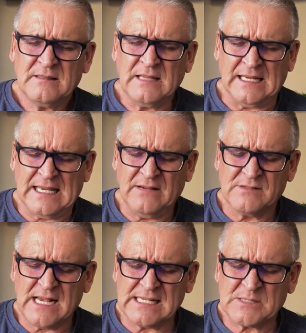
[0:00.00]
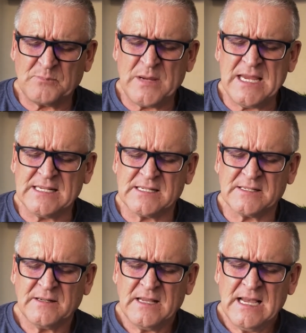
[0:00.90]
that gives us
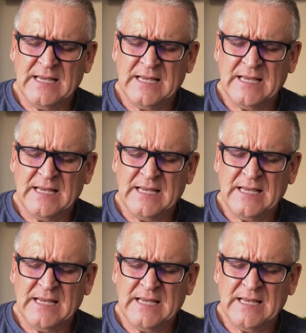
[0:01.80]
peace